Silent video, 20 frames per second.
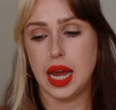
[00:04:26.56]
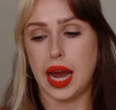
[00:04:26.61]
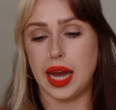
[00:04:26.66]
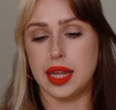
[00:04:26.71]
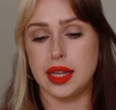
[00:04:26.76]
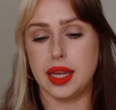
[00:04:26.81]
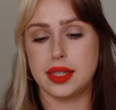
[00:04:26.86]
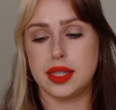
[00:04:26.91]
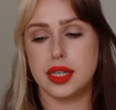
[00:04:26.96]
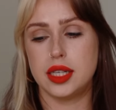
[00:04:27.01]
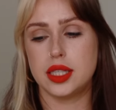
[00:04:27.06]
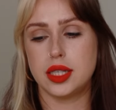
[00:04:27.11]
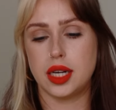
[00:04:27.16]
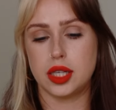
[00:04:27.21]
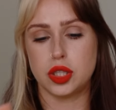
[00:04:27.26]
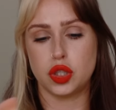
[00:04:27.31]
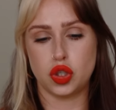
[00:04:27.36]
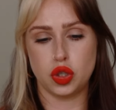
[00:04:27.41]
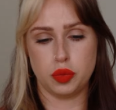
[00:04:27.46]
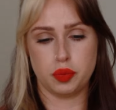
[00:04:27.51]
I like that it's
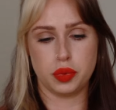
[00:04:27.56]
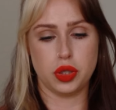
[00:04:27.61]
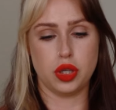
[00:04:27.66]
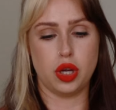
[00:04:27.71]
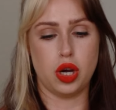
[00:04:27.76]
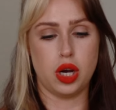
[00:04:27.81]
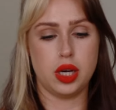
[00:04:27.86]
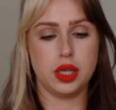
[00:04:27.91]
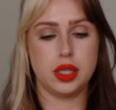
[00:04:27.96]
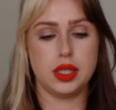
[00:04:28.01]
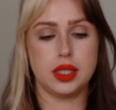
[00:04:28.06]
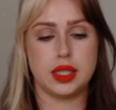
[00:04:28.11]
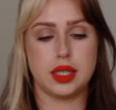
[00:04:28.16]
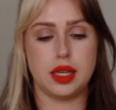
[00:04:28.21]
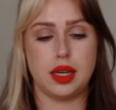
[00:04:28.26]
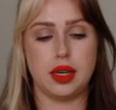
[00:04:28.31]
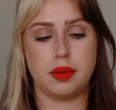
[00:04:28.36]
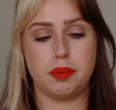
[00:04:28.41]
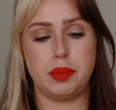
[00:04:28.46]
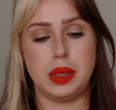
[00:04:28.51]
not super long. It's
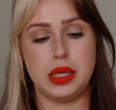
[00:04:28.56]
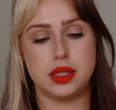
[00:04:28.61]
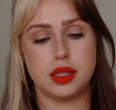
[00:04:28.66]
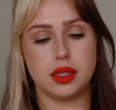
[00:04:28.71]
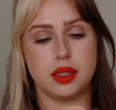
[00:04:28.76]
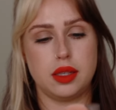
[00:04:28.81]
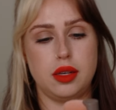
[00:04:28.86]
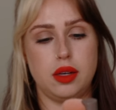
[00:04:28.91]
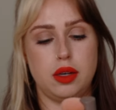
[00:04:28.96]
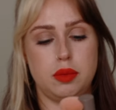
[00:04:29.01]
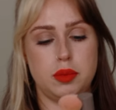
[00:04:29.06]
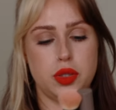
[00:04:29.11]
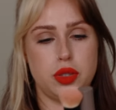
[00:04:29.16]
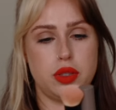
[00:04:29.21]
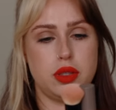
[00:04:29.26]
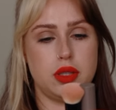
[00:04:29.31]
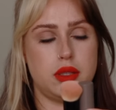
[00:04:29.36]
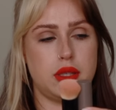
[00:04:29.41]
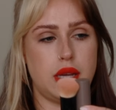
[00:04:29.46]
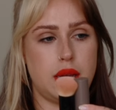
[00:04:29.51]
like basically almost
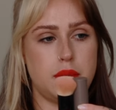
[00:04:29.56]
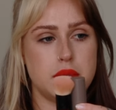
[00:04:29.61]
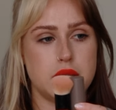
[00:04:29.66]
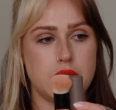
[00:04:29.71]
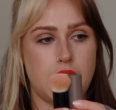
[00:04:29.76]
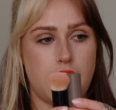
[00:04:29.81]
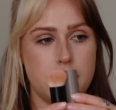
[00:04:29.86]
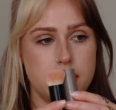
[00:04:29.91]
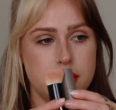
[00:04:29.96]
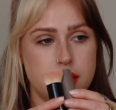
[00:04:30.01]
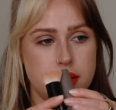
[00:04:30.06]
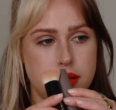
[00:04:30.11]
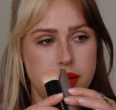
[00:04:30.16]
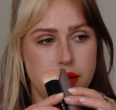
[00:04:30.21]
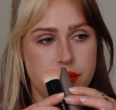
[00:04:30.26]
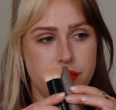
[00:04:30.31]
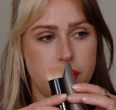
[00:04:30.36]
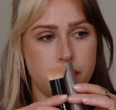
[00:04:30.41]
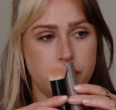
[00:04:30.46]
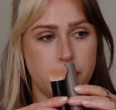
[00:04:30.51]
the same size as
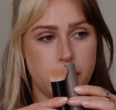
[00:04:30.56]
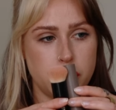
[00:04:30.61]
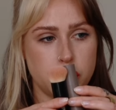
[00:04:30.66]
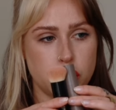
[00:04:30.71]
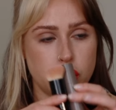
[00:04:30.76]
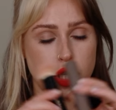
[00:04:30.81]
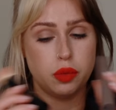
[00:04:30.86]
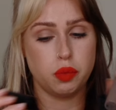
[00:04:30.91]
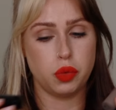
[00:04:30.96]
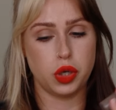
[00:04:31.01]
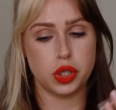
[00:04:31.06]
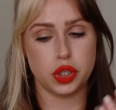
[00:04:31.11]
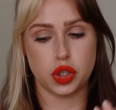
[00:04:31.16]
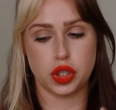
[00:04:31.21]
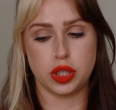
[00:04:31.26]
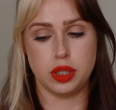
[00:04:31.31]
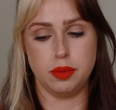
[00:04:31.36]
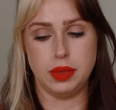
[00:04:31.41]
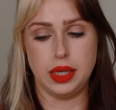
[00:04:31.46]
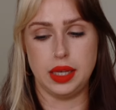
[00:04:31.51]
their foundation, which
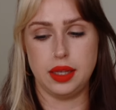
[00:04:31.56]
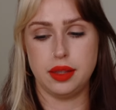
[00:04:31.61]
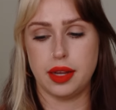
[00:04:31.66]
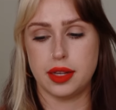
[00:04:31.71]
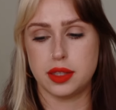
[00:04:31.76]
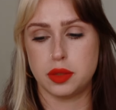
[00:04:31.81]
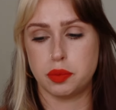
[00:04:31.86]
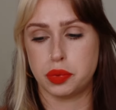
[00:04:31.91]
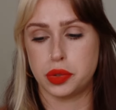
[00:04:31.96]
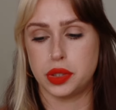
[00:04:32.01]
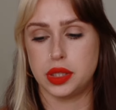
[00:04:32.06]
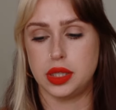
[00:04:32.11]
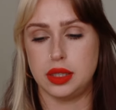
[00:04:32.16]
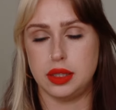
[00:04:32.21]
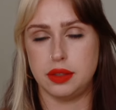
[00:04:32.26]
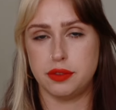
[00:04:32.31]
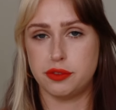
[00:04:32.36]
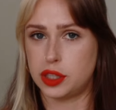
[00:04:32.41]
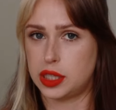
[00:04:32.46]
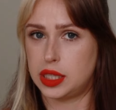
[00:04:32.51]
to me, that's
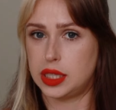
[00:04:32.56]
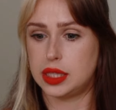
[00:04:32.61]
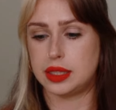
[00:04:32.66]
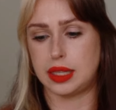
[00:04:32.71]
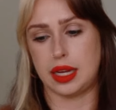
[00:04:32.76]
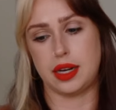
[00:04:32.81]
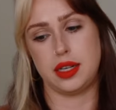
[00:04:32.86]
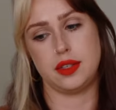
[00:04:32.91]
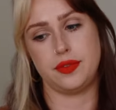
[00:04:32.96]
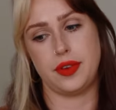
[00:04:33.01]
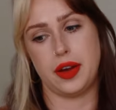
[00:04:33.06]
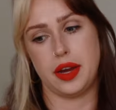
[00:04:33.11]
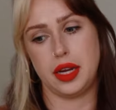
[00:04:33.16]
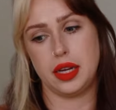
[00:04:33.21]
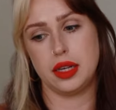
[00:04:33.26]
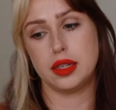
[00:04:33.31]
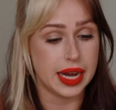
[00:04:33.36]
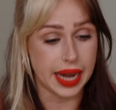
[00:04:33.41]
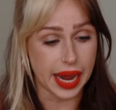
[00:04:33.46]
pretty freaking satisfying.